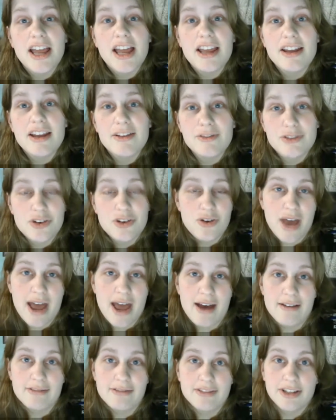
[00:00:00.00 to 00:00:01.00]
if you
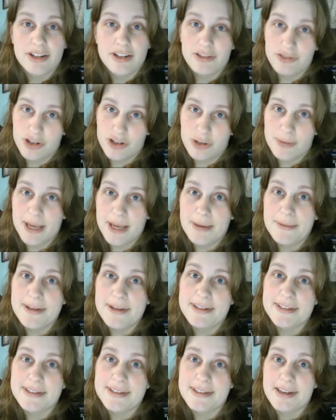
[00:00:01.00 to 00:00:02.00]
have little fur
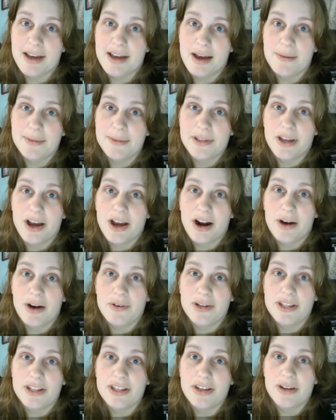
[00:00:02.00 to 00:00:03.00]
babies that come in the car
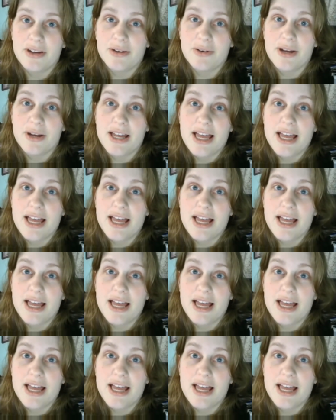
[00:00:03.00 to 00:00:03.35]
with you,